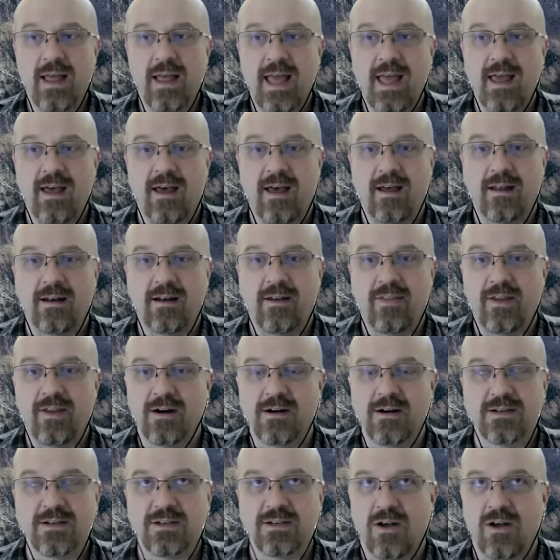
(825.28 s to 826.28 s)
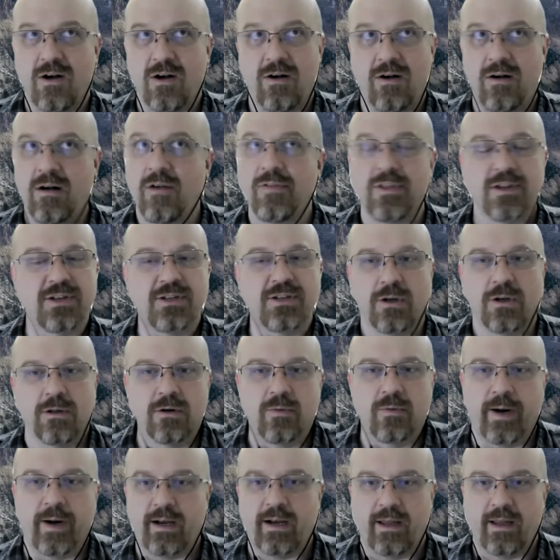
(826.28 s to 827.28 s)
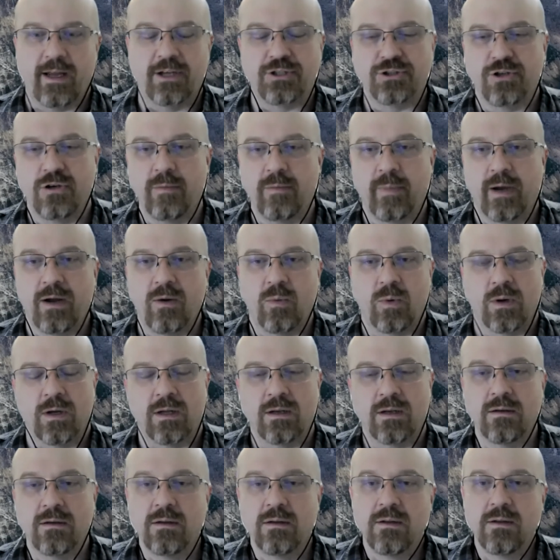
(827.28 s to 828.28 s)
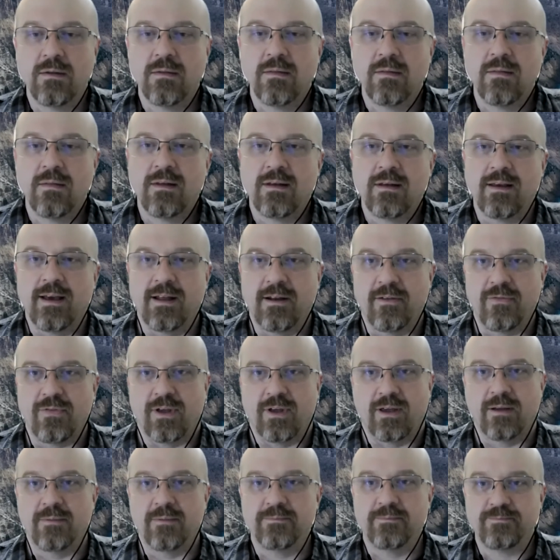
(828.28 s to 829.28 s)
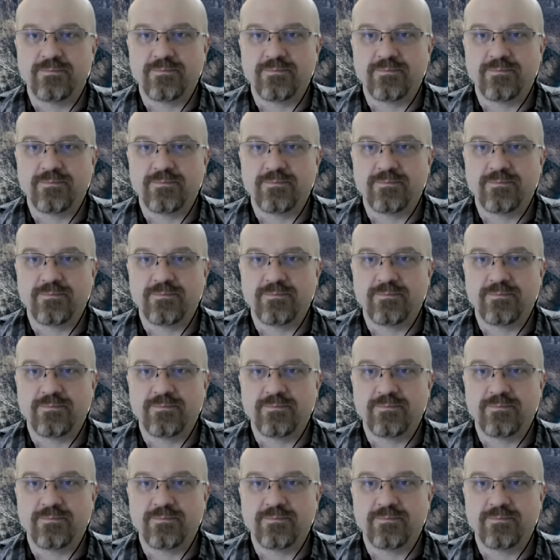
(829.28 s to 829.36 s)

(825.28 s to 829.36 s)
and there's all the solar radiation you might want, kind of thing.